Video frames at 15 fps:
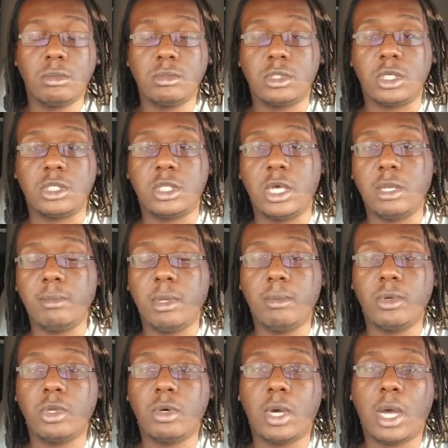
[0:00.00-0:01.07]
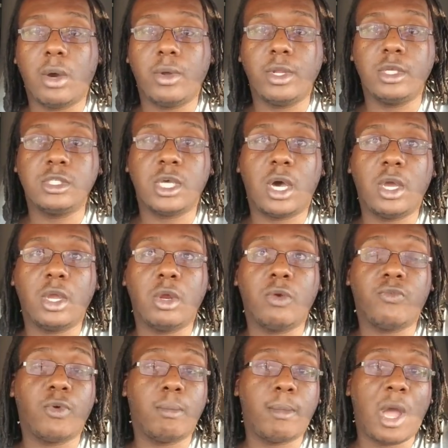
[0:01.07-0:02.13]
just letting people know how it is out here
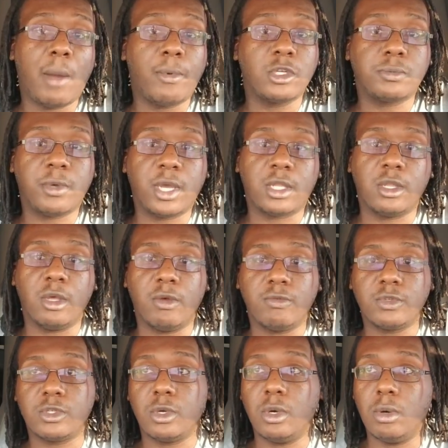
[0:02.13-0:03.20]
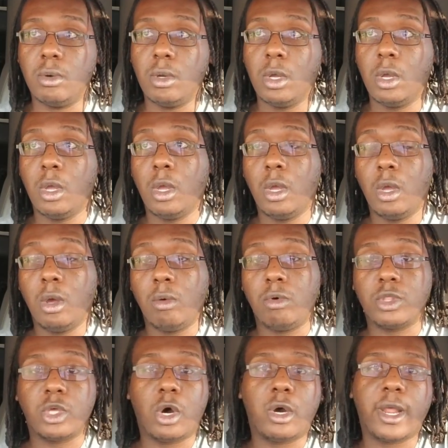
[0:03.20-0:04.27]
from my perspective. So
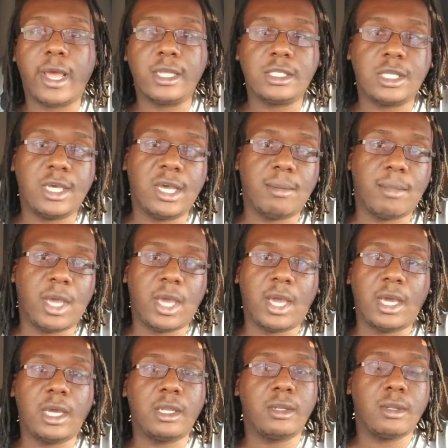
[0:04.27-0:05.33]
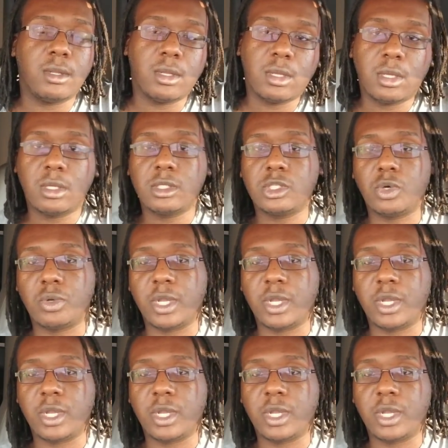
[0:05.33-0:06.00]
with all that said, man, till